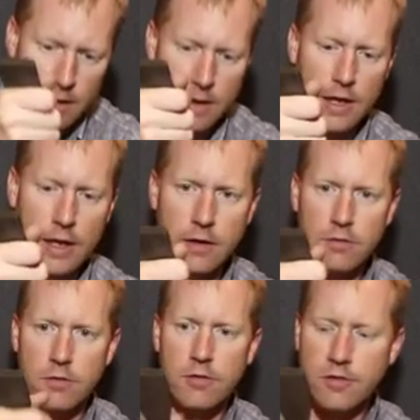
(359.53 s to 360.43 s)
and it
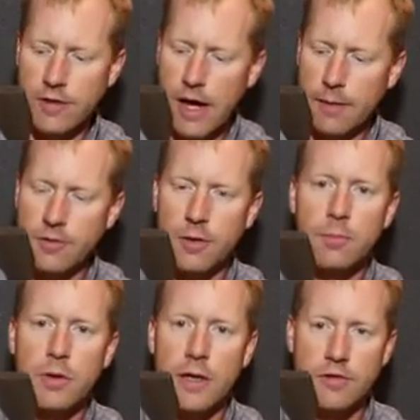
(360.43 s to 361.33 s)
snaps in
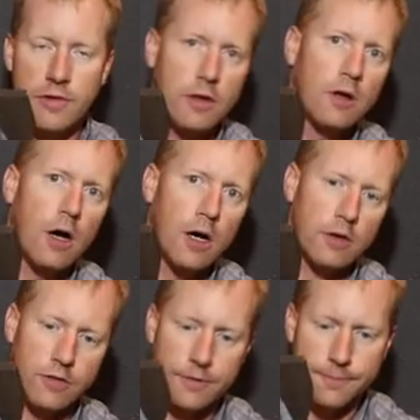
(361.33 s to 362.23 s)
place and it
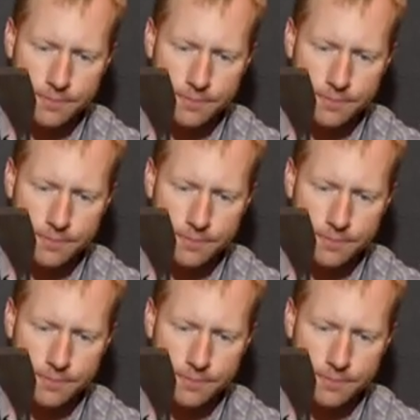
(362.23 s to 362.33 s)
locks.